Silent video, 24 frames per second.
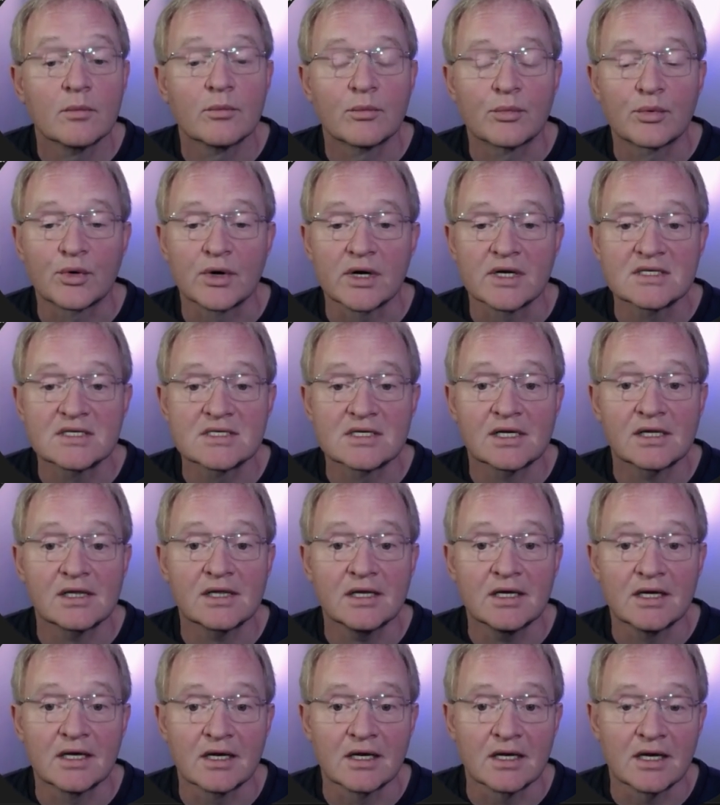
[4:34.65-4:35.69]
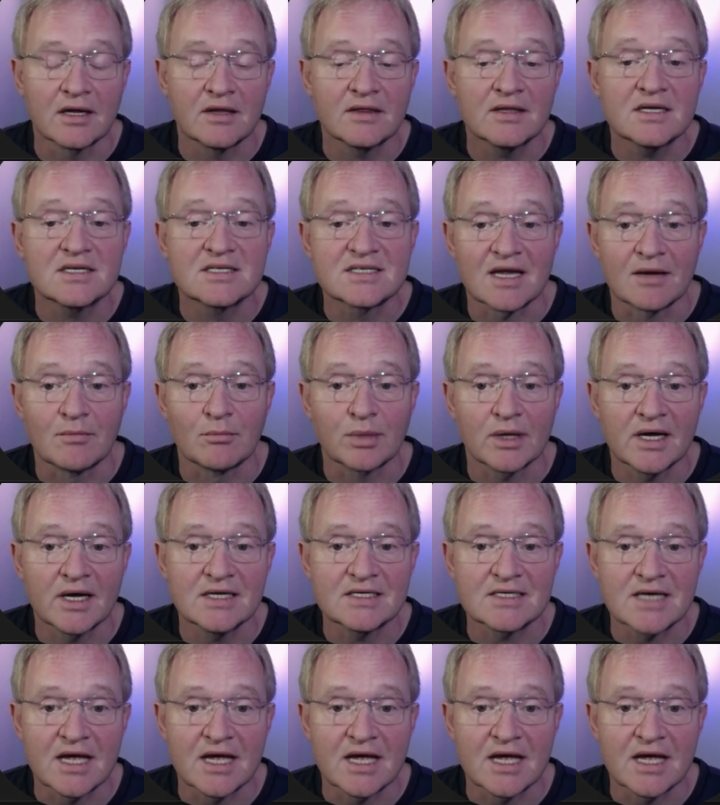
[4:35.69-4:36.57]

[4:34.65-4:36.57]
Press clear in the template